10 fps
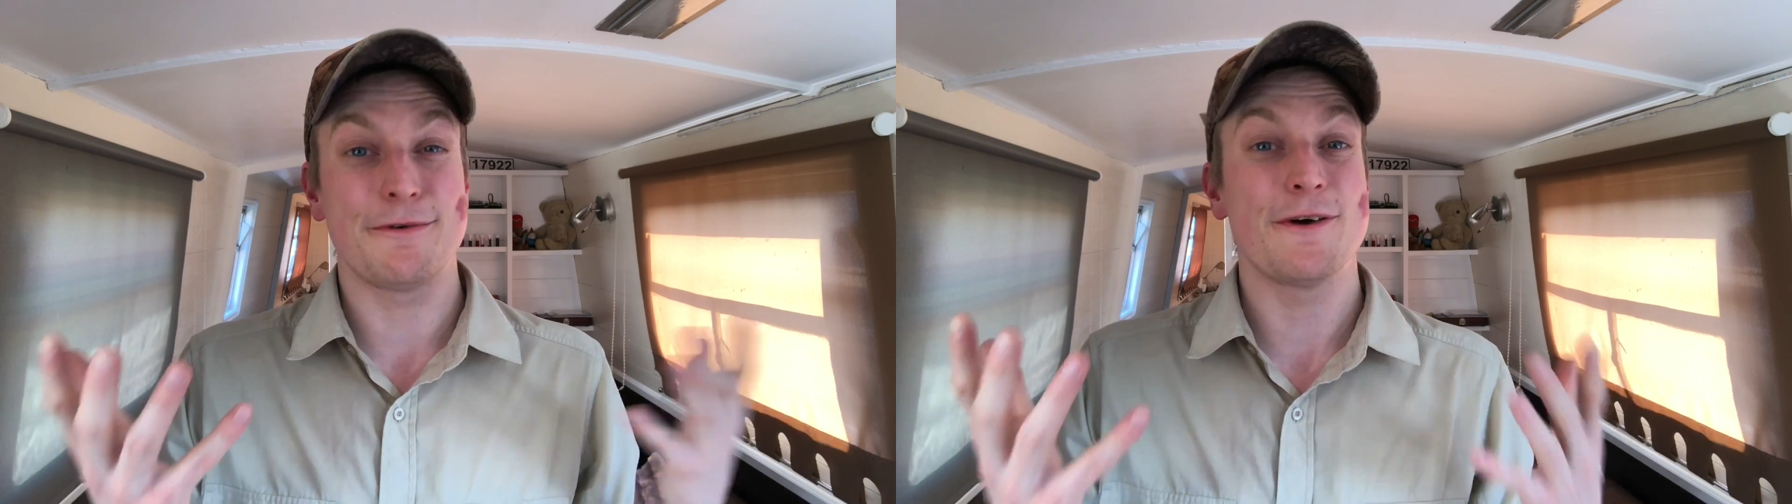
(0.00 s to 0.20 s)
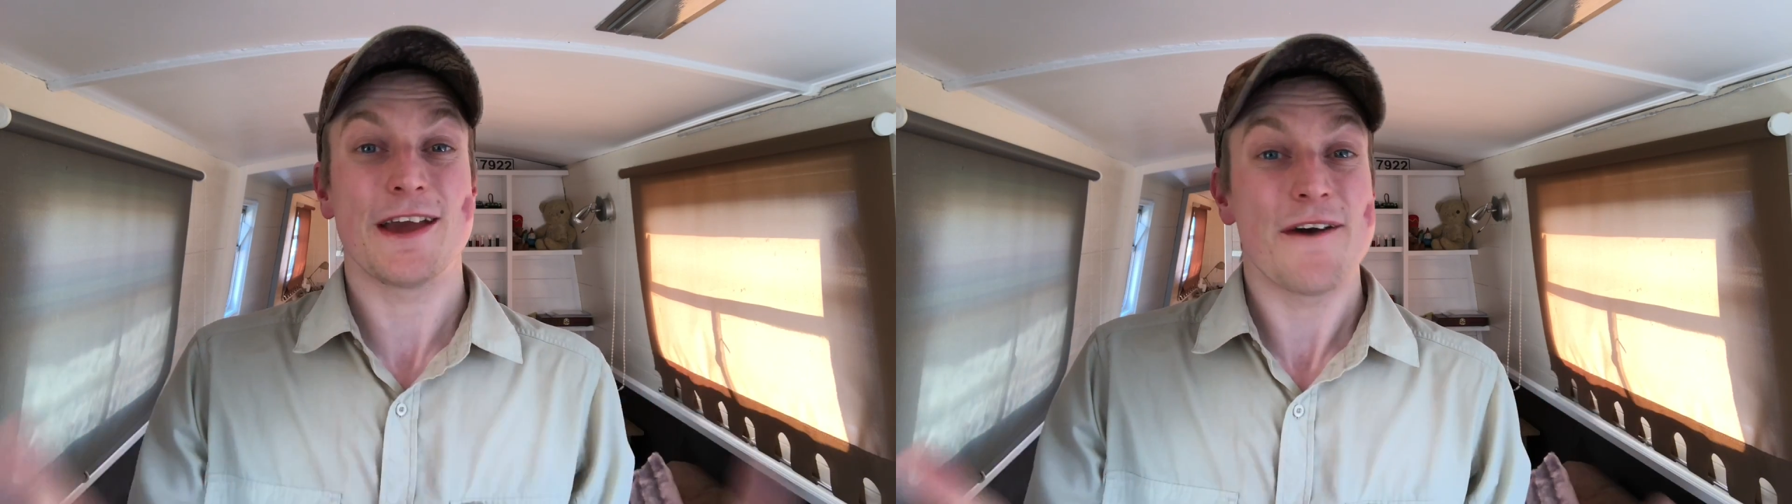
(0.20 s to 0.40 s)

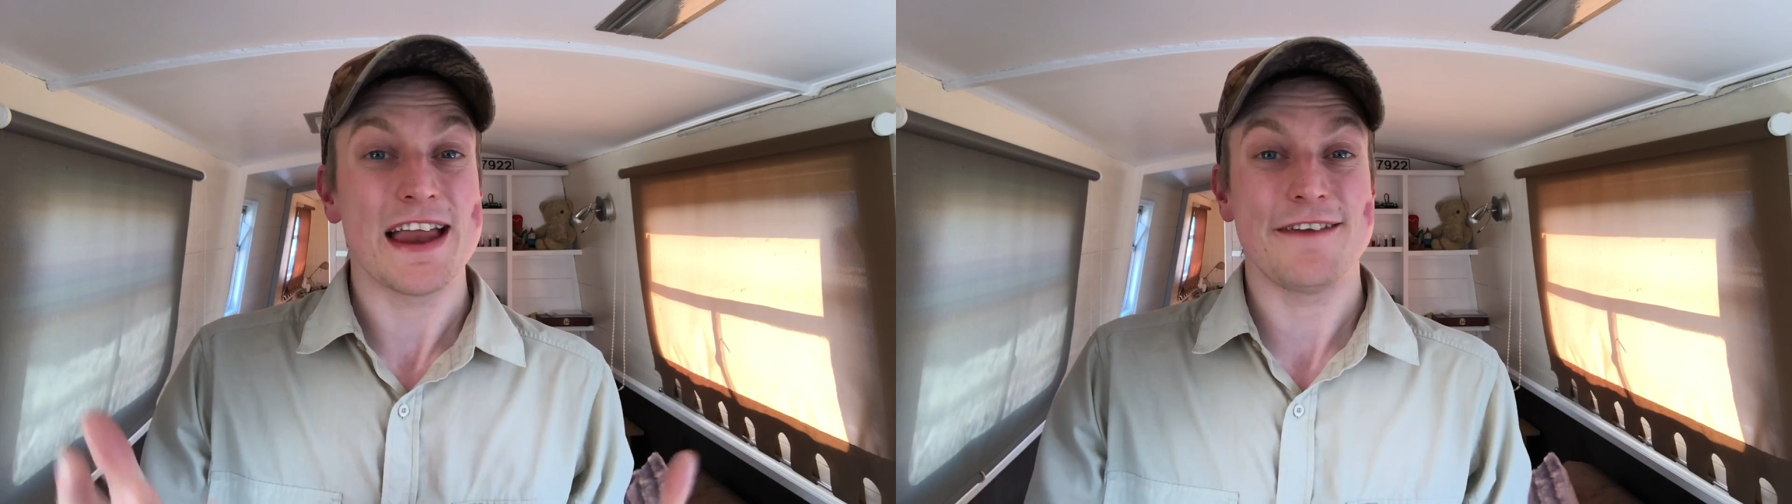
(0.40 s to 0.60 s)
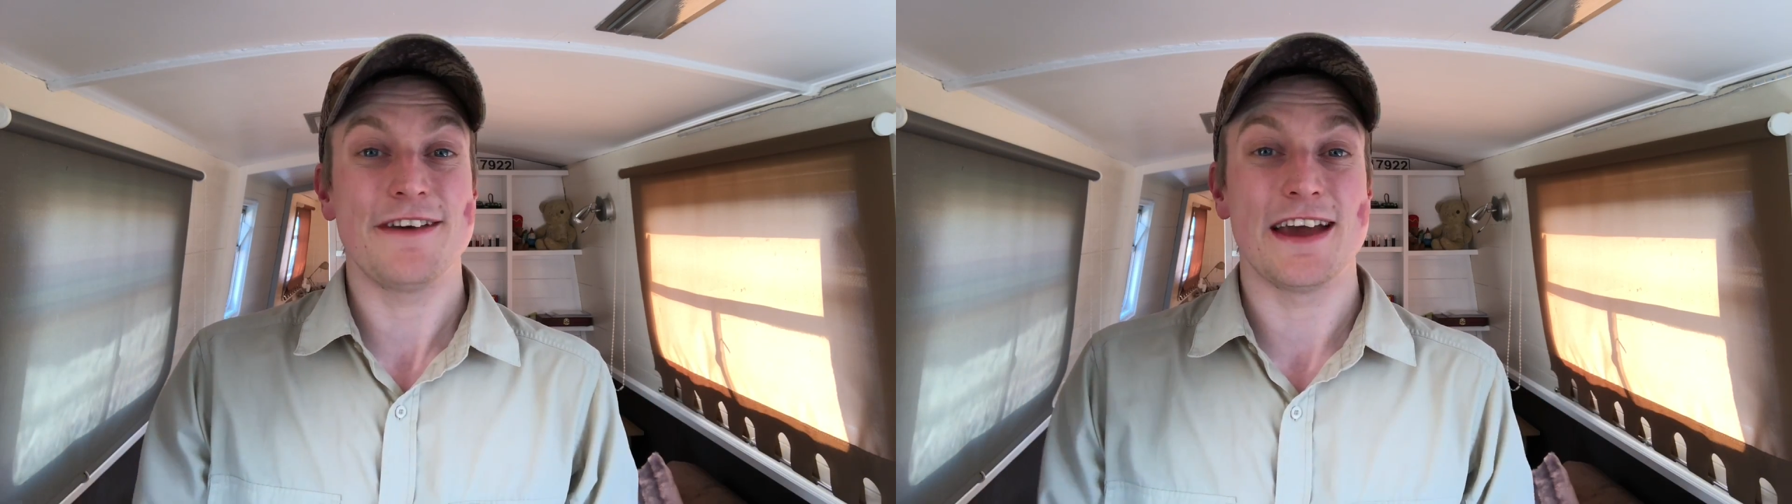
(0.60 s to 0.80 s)
before we go
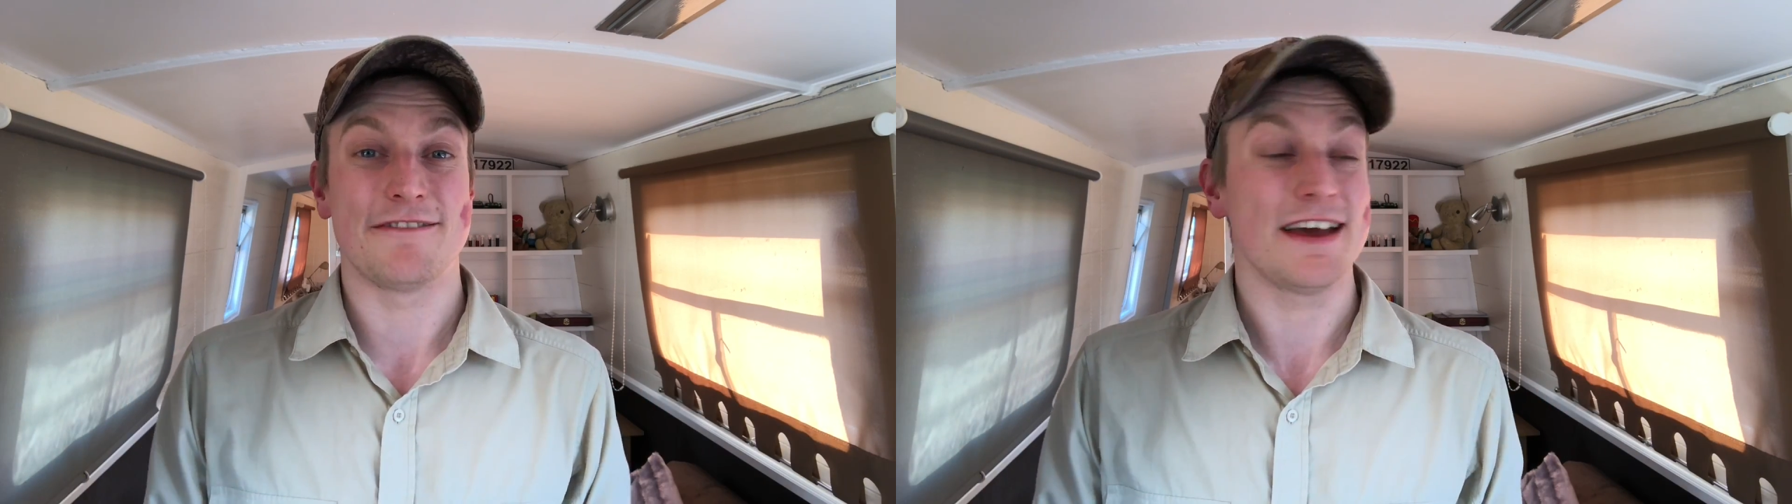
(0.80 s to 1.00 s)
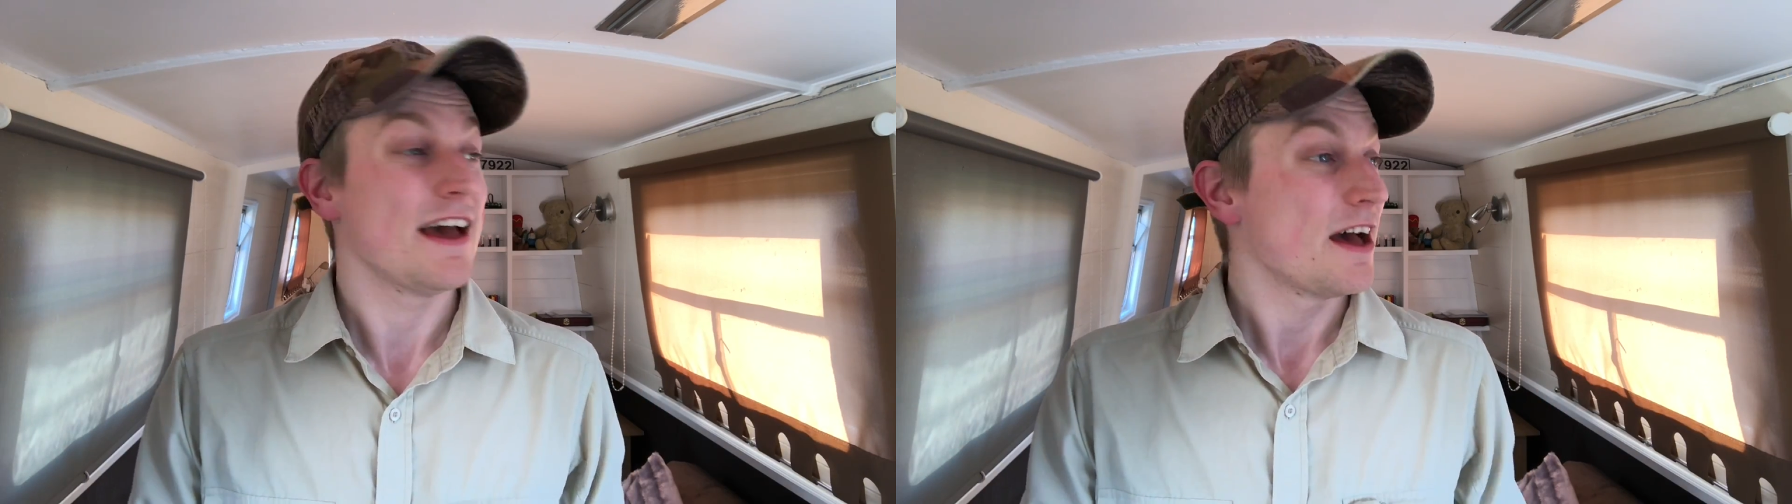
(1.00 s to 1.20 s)
any
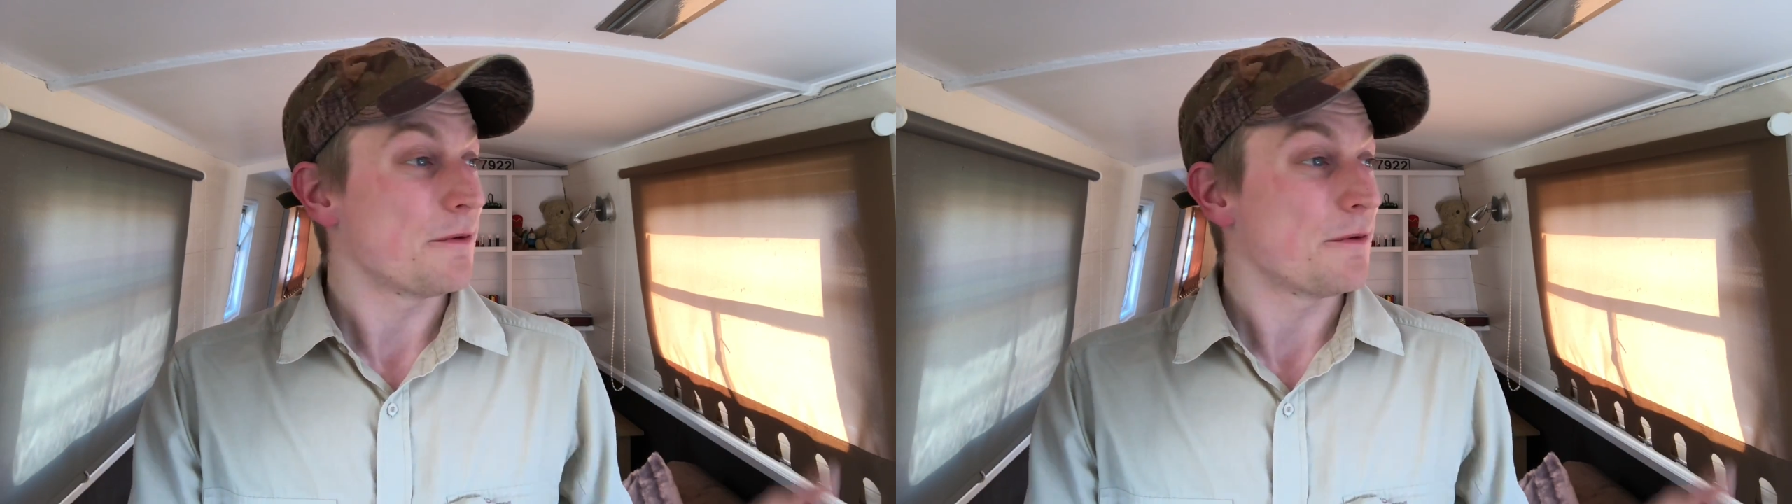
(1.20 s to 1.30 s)
further,